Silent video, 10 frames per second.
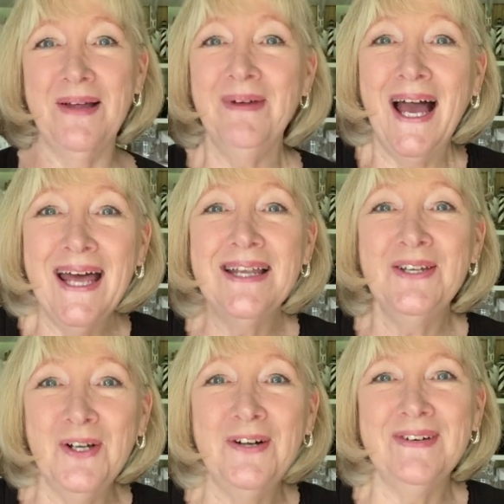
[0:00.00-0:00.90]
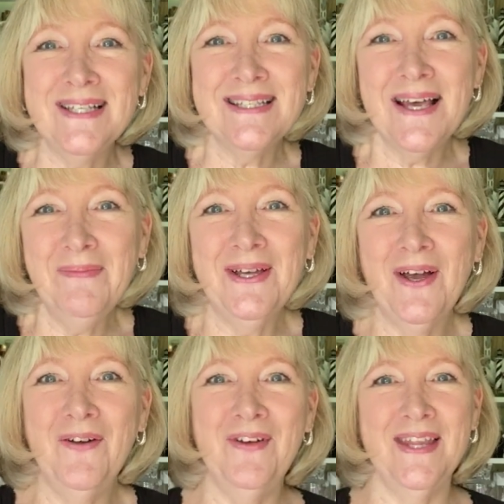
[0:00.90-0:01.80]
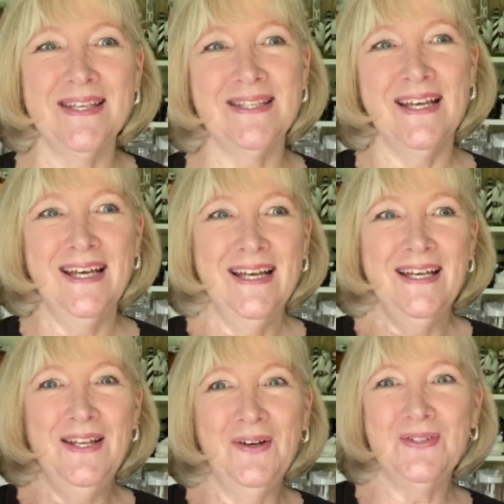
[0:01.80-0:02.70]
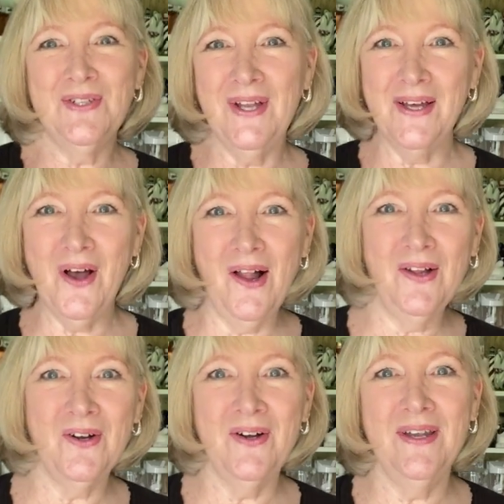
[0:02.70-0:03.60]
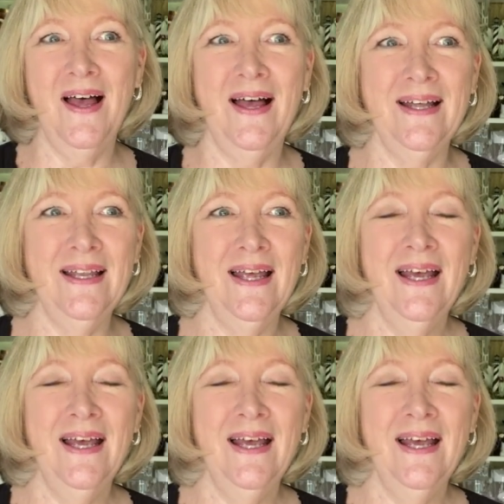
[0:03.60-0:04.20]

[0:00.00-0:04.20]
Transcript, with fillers: I mean, I had a nervous stomach over this you know, should I call her or not?